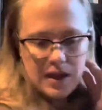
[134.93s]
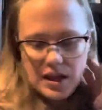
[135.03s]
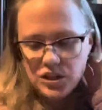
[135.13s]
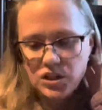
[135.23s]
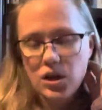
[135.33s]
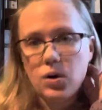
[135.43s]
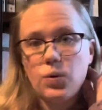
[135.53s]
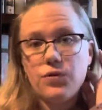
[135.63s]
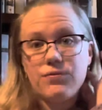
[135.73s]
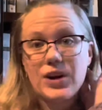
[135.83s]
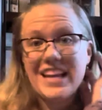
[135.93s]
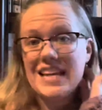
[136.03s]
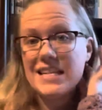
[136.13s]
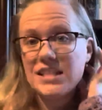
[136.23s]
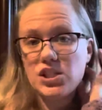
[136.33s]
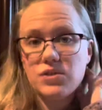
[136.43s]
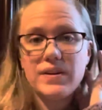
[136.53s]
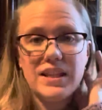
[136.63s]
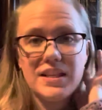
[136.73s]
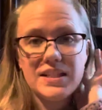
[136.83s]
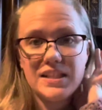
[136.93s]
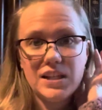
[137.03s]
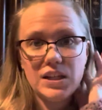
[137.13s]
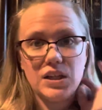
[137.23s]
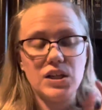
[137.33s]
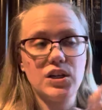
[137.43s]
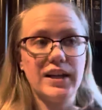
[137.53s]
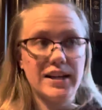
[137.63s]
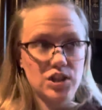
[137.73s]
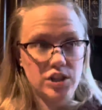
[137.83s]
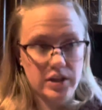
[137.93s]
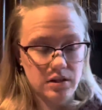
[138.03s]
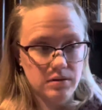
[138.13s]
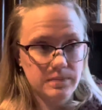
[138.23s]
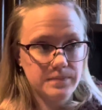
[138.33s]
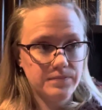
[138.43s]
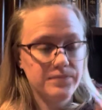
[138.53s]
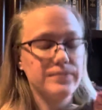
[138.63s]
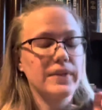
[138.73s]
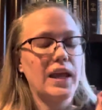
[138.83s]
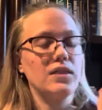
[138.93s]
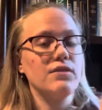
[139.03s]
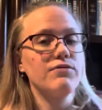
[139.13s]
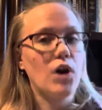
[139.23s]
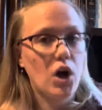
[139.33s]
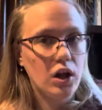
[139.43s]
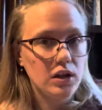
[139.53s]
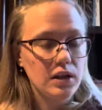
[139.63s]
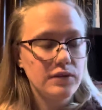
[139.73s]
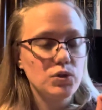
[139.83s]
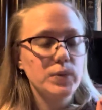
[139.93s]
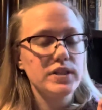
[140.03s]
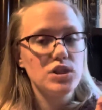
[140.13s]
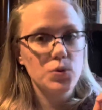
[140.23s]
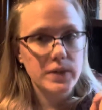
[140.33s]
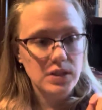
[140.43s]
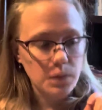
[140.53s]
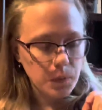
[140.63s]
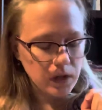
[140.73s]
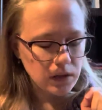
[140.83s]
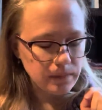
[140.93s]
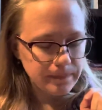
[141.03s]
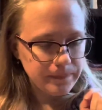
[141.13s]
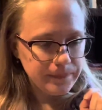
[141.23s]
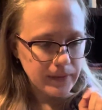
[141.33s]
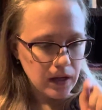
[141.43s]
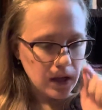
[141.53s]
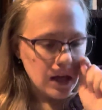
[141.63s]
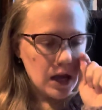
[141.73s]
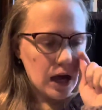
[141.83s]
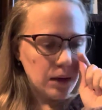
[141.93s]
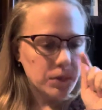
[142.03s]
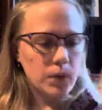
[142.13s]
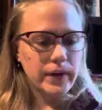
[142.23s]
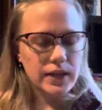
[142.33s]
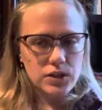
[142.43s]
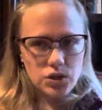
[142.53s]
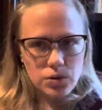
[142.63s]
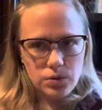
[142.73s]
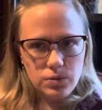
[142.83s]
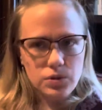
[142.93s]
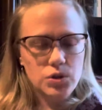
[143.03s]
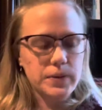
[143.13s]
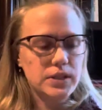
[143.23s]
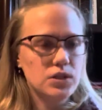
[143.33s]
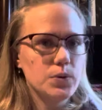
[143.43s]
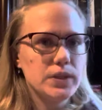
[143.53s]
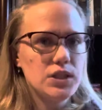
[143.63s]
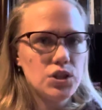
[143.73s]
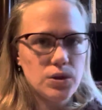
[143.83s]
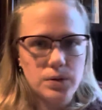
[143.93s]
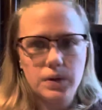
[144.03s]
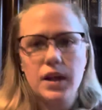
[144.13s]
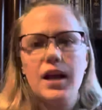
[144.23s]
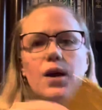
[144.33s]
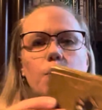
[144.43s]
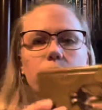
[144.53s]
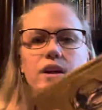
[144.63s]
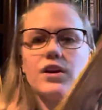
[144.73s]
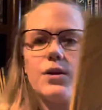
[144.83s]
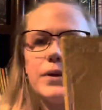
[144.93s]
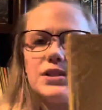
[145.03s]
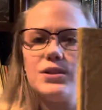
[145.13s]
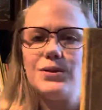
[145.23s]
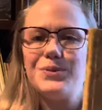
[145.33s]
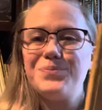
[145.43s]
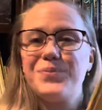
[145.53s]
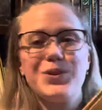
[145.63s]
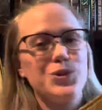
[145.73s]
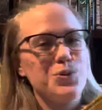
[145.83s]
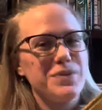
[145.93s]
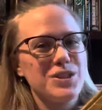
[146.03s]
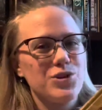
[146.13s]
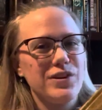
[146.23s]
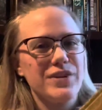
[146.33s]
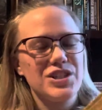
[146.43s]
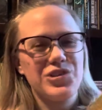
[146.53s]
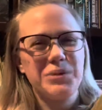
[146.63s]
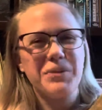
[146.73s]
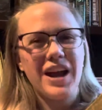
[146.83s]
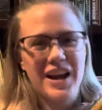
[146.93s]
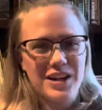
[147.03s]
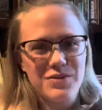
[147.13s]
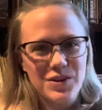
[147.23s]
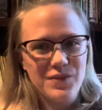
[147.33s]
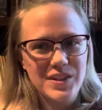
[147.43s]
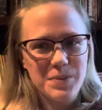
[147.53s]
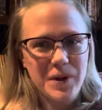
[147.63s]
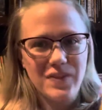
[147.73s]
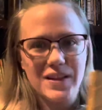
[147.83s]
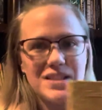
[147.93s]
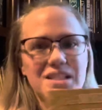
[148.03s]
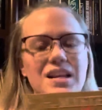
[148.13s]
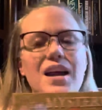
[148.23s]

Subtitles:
So for history next year, in the fall of 2021, going into 2022, we are going to do Mystery of History. I'm kind of nervous about this.